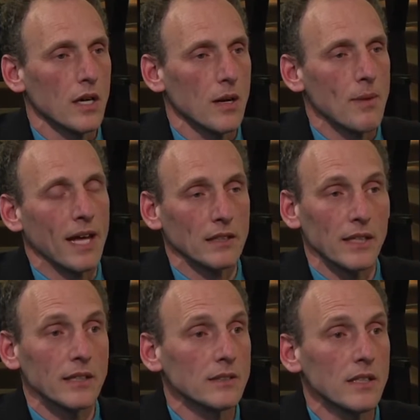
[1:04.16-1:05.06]
um,
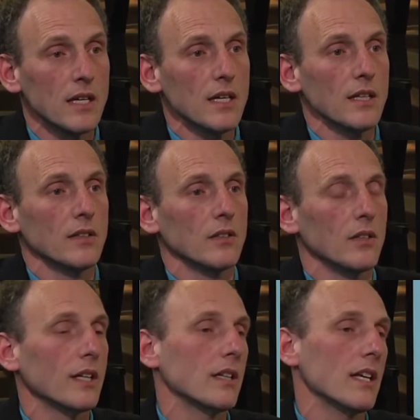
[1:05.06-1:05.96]
analytics to
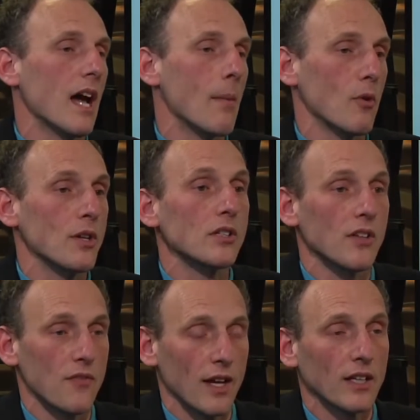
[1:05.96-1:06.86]
look at the operational
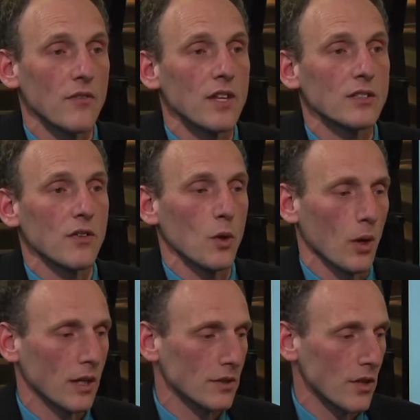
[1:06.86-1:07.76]
effectiveness of the
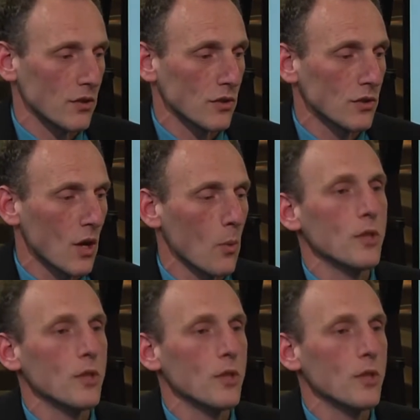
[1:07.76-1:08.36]
organizations.